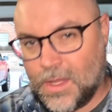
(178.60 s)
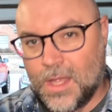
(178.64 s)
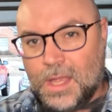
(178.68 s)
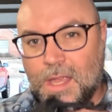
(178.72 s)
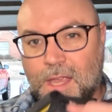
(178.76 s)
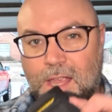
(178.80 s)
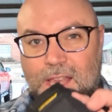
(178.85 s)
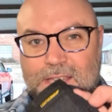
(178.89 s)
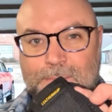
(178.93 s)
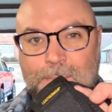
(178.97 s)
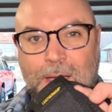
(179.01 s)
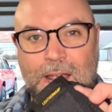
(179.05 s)

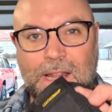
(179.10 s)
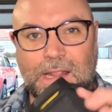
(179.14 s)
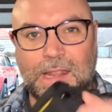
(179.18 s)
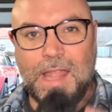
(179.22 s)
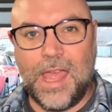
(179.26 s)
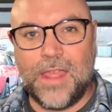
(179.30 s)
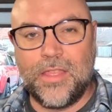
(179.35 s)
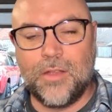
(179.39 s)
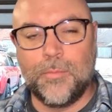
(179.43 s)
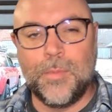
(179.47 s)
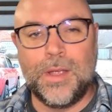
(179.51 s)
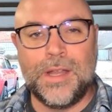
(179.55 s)
is my
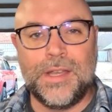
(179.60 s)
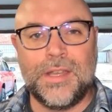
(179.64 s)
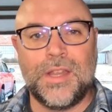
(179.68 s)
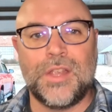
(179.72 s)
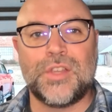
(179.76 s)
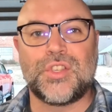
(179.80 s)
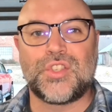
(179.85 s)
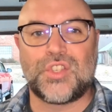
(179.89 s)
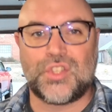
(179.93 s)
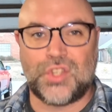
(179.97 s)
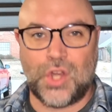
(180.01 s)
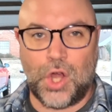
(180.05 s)
Leatherman
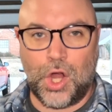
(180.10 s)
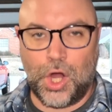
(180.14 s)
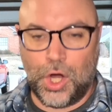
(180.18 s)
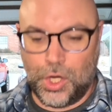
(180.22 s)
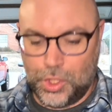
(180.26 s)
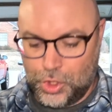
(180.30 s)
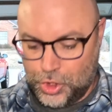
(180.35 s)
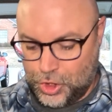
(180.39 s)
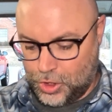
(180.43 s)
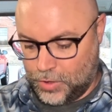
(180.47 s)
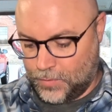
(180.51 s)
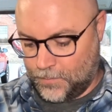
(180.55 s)

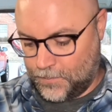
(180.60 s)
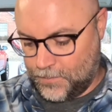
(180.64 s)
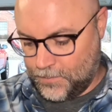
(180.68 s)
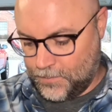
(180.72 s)
Surge.